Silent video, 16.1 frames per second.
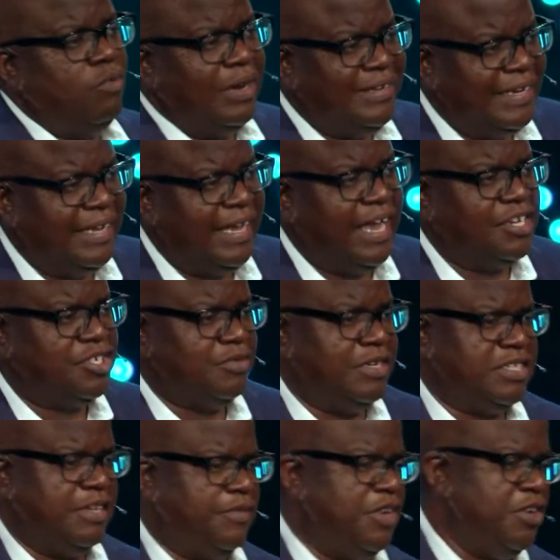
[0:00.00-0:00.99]
what the answer
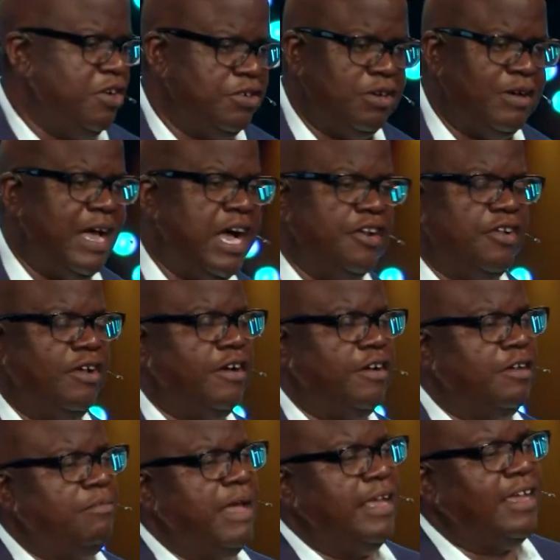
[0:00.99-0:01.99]
is, if you don't know how you're going
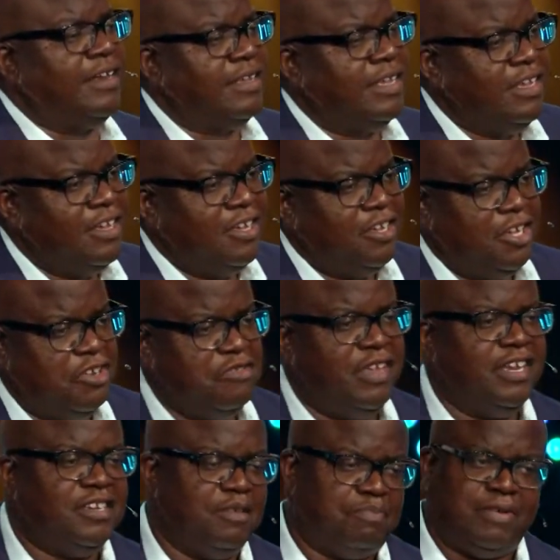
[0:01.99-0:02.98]
to make it, you
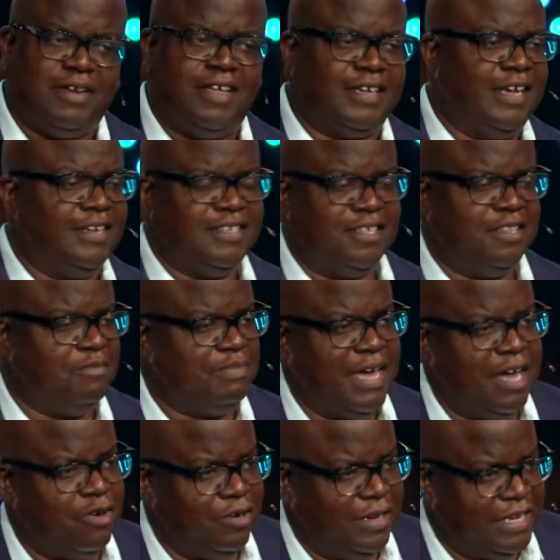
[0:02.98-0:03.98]
need to plug into the
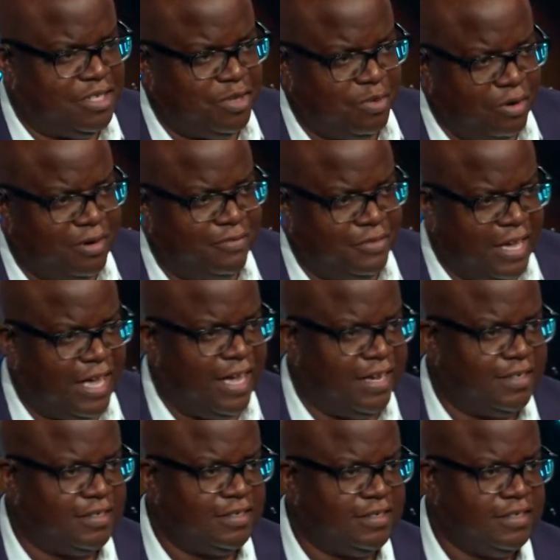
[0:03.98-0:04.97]
power. That's the word of
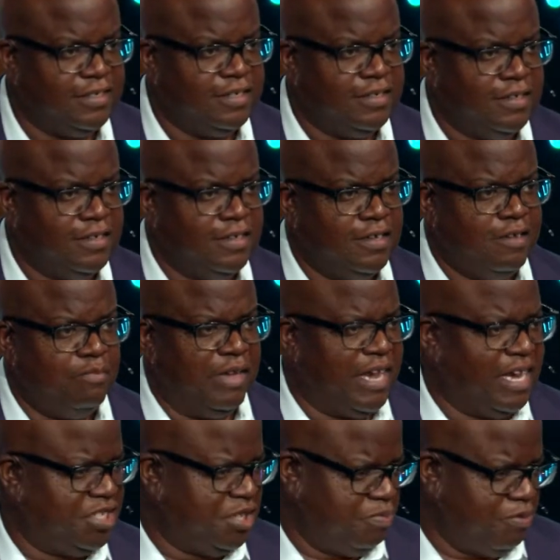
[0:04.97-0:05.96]
God.
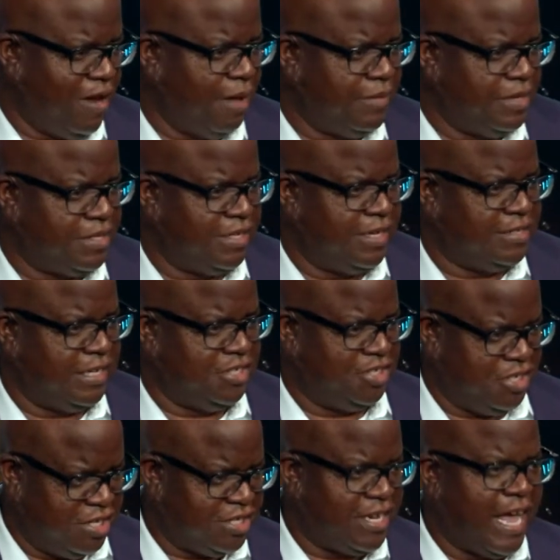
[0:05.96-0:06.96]
Because the promise is, it's
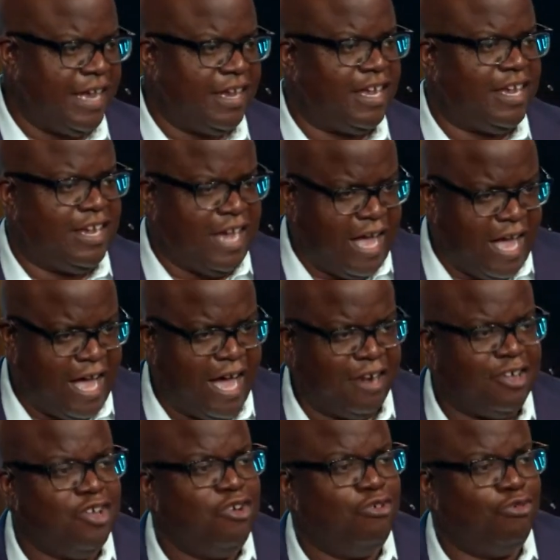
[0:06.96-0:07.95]
just like
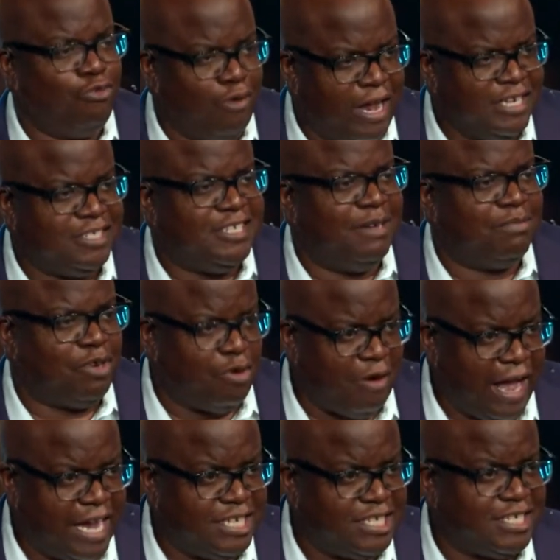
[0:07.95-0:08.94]
God raised up
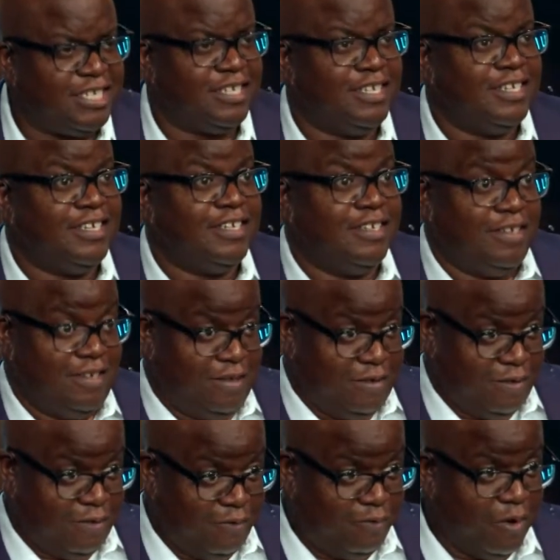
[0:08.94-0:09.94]
Christ
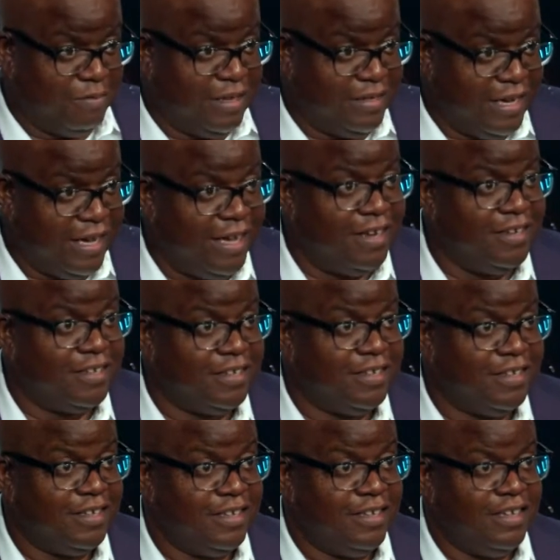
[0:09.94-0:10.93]
from the dead,
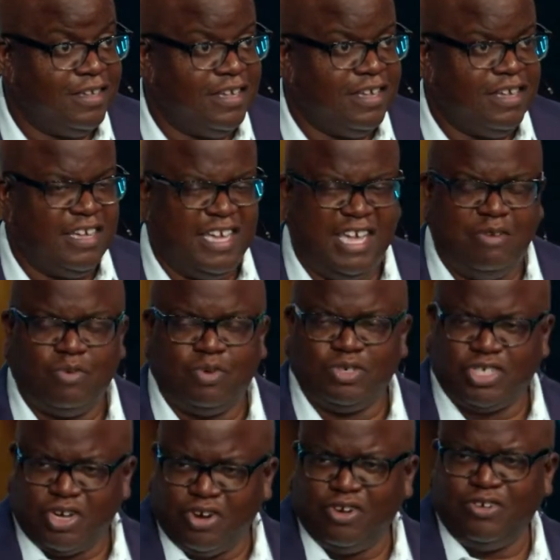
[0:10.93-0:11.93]
he will
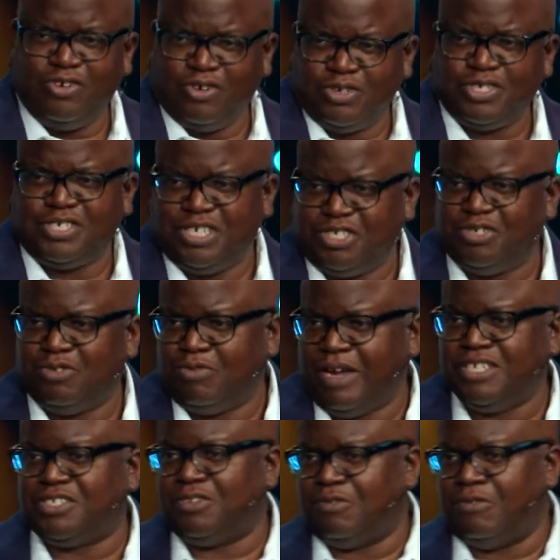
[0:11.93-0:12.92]
turn your
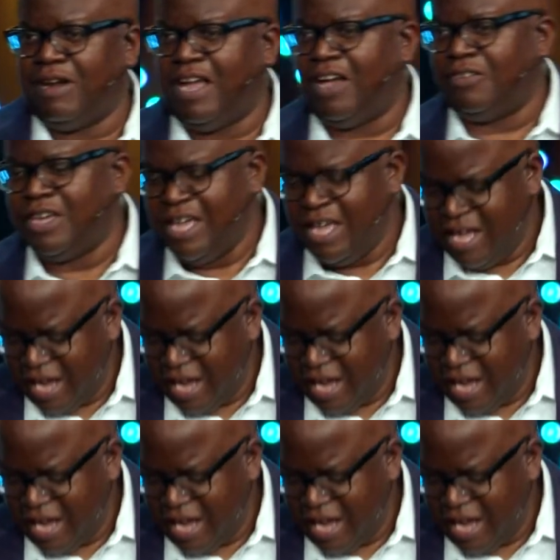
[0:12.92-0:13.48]
situation around